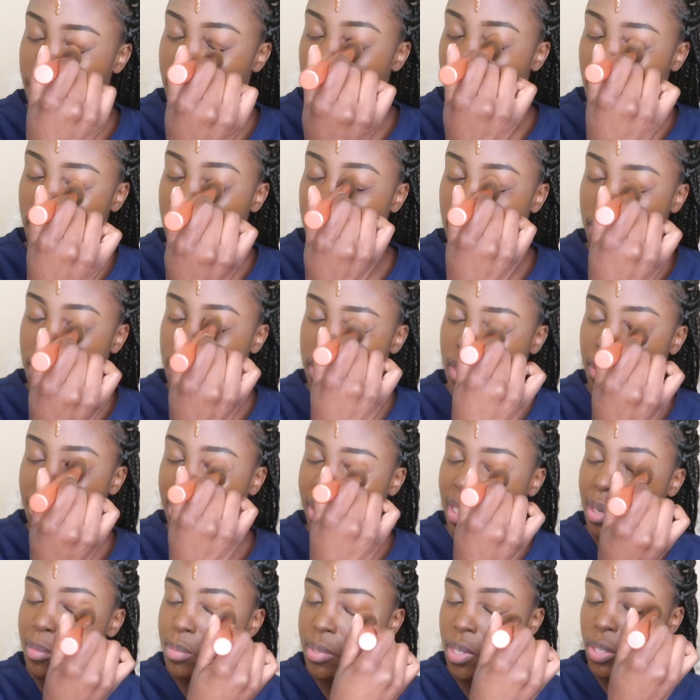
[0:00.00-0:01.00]
then
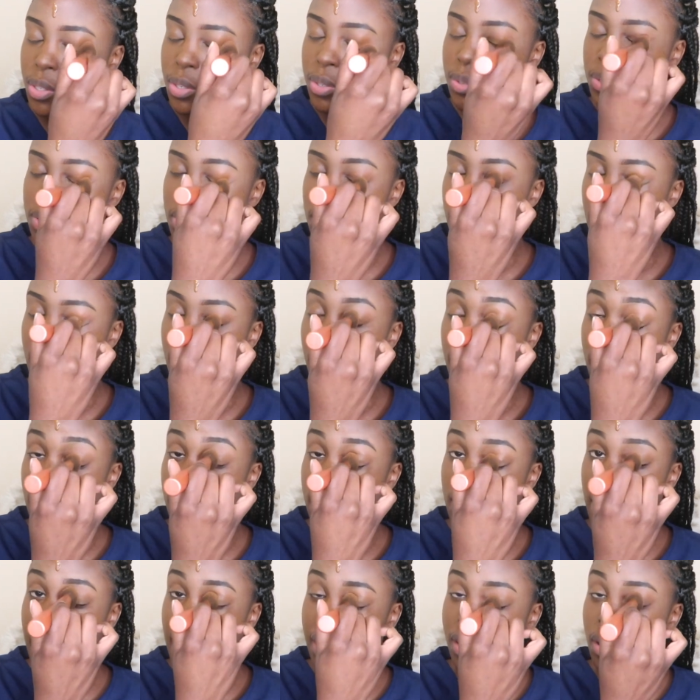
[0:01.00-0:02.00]
sometimes I use the color
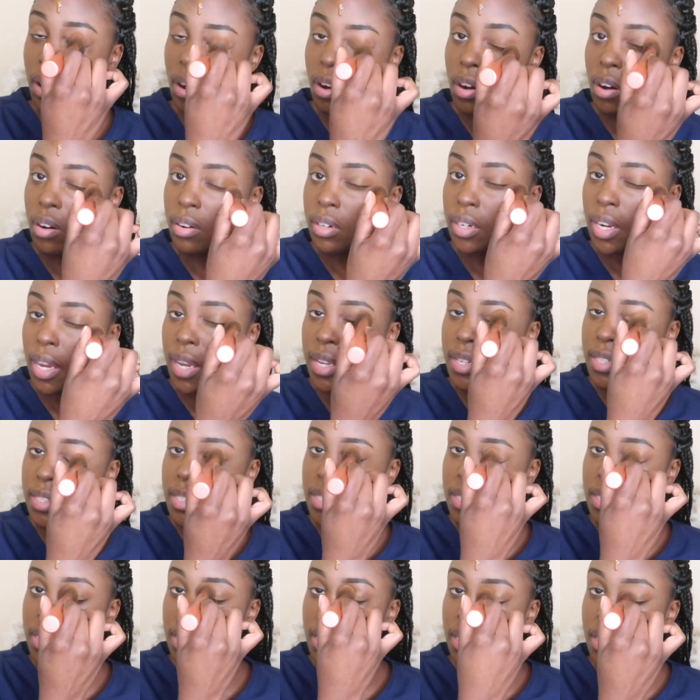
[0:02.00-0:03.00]

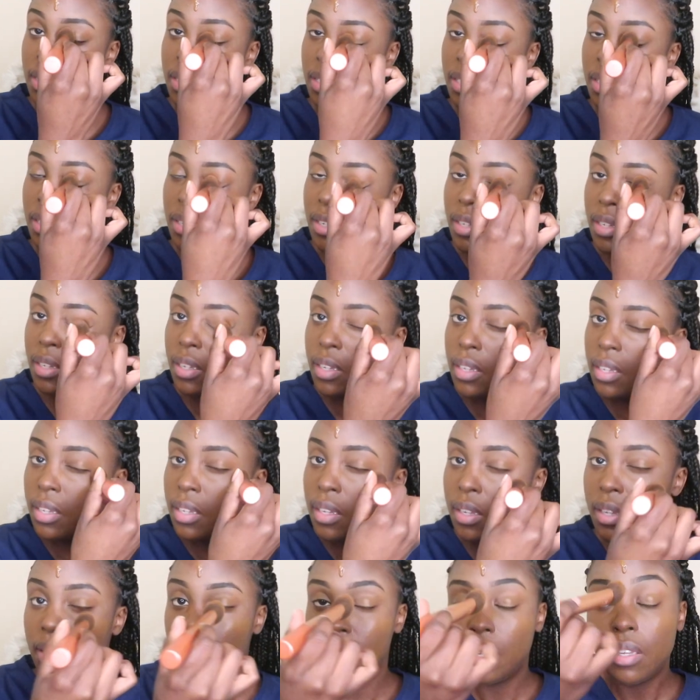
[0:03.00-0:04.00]
9R9C.
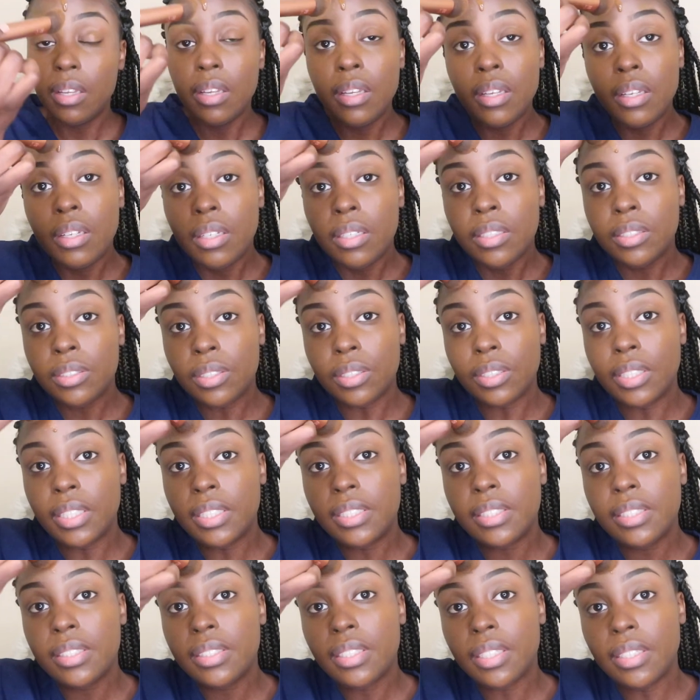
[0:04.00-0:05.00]
So
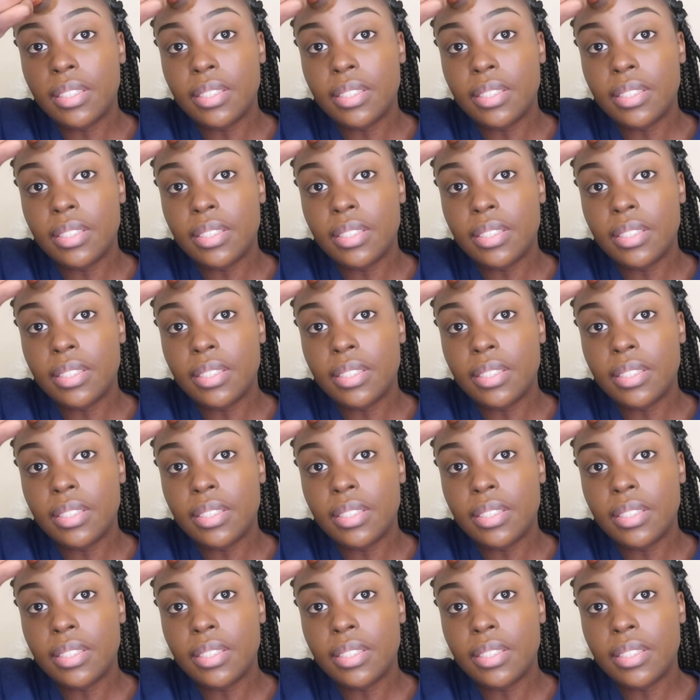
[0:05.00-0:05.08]
this is the